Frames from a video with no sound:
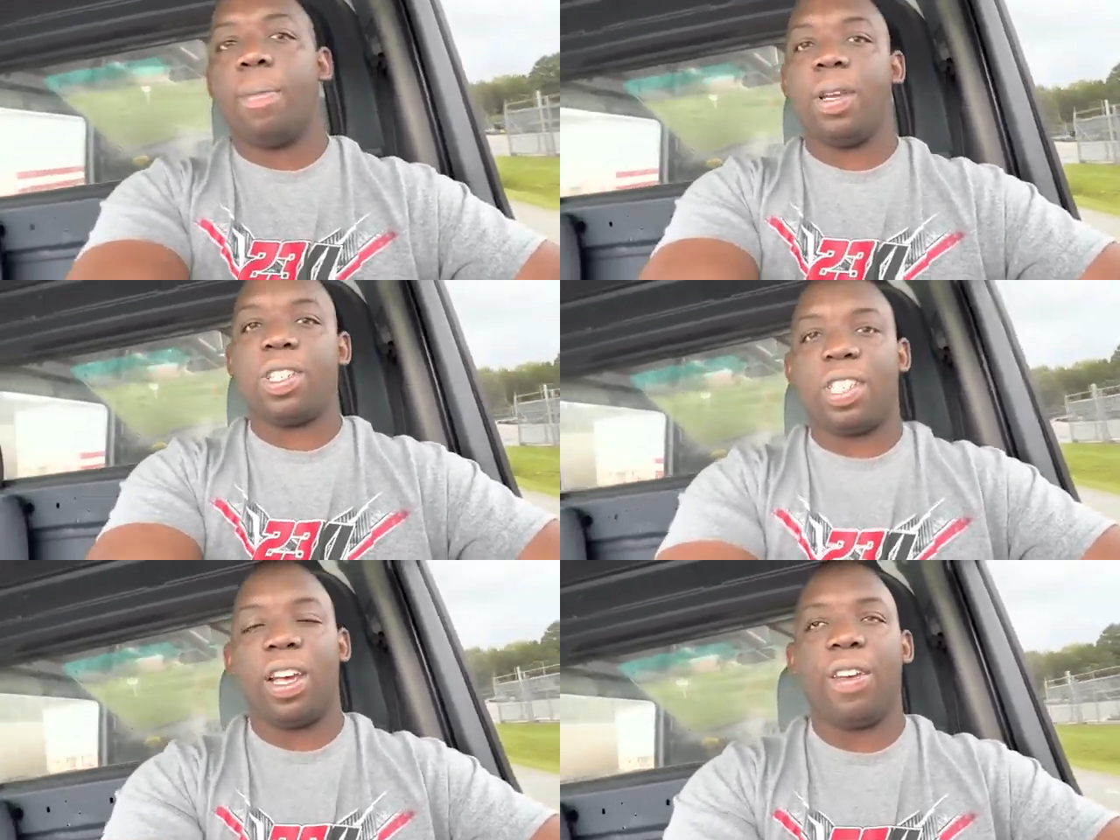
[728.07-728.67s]
Be
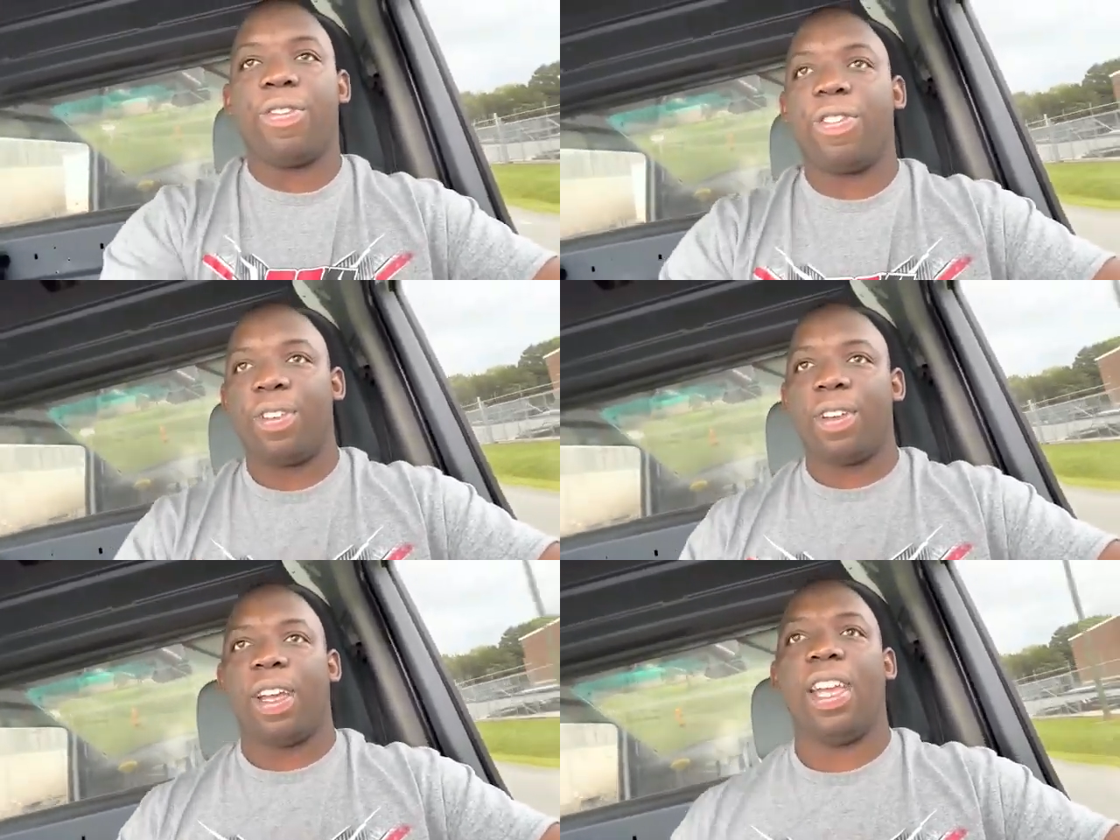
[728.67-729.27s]
safe,
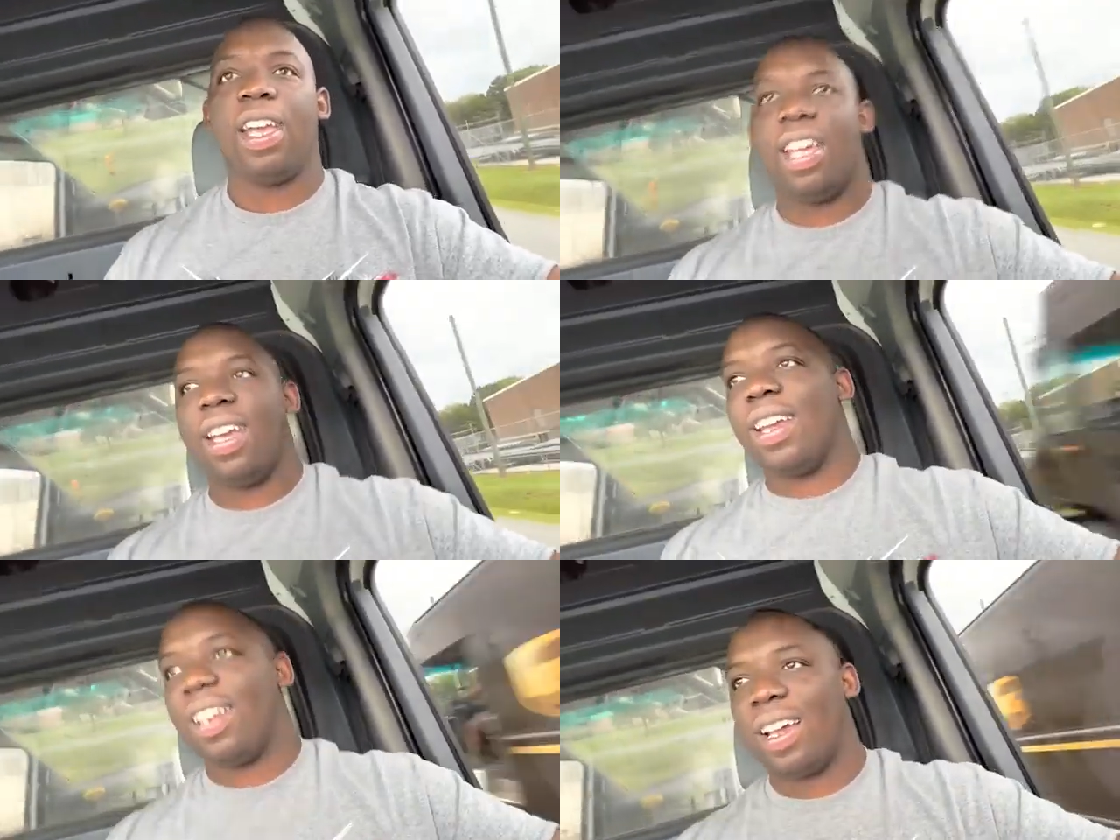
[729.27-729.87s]

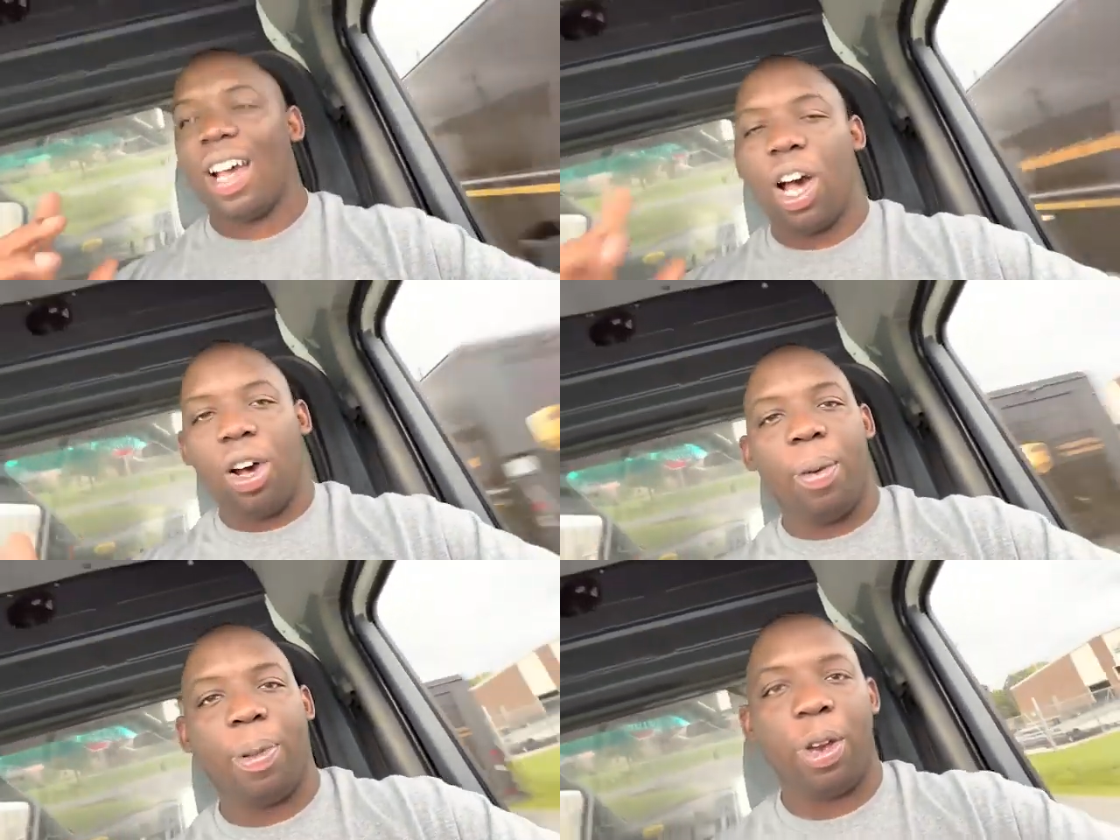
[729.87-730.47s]
and
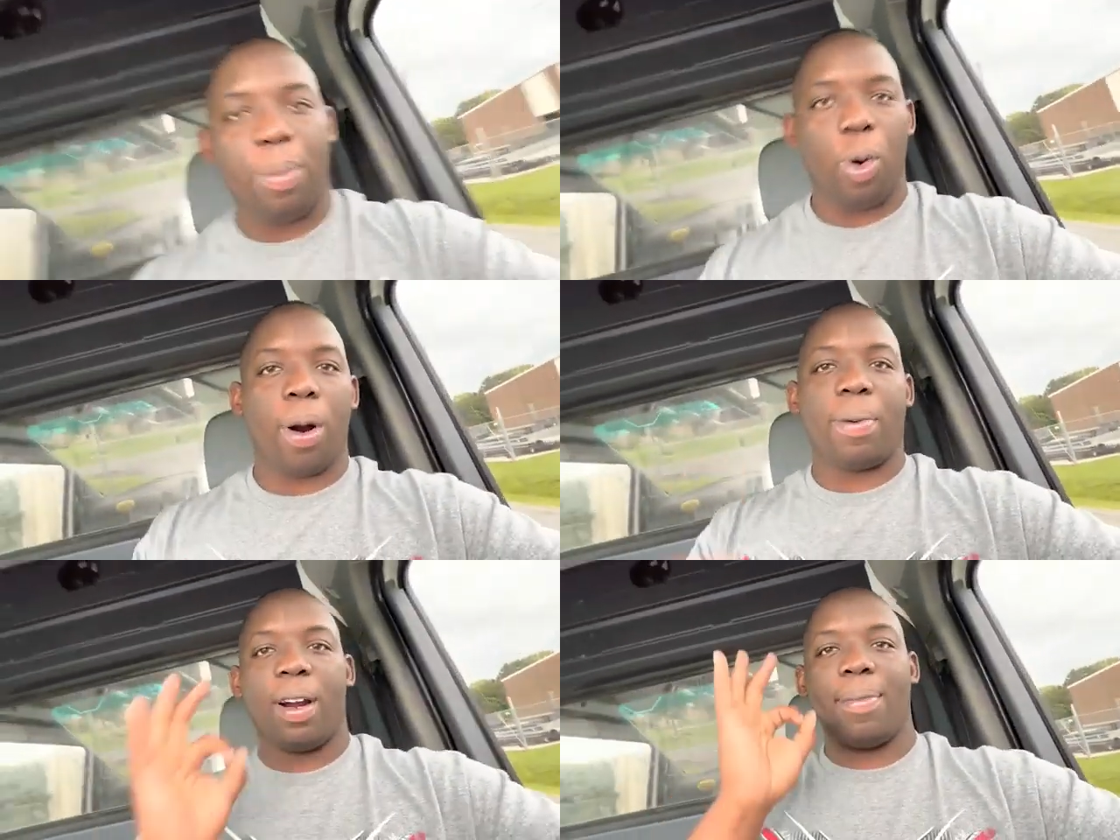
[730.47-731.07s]
I'll upload
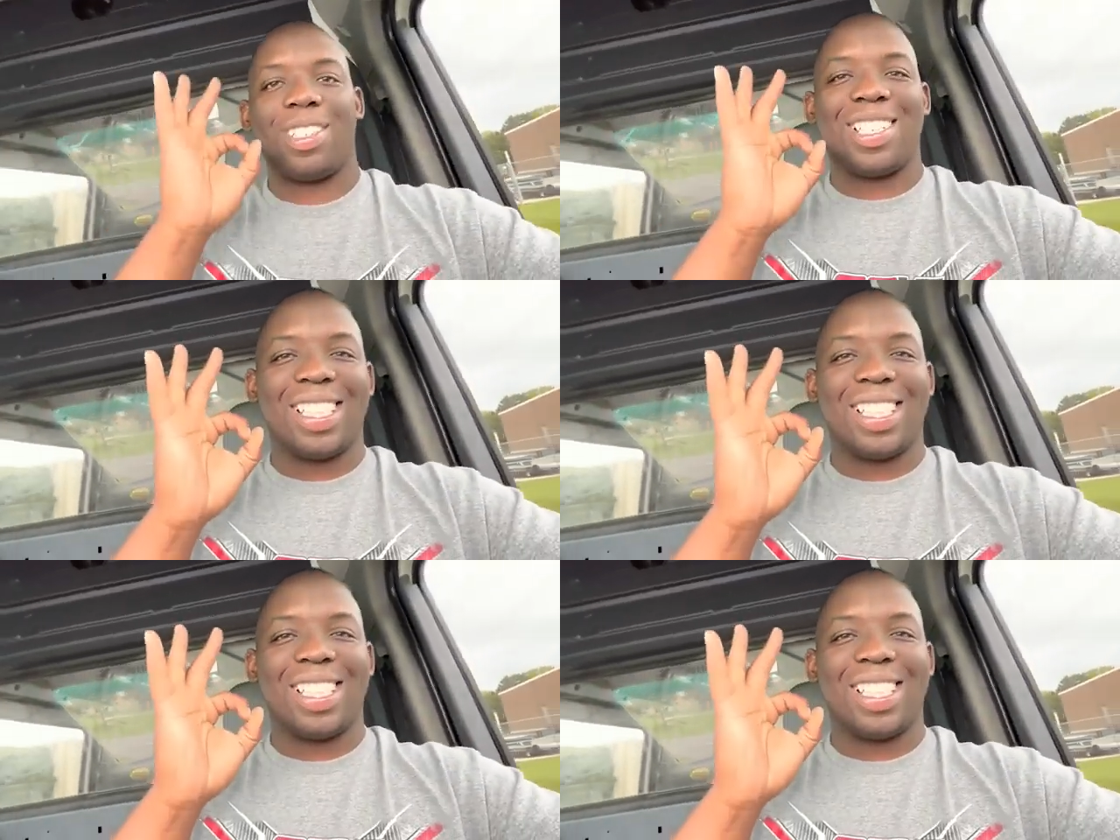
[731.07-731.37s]
more, I promise.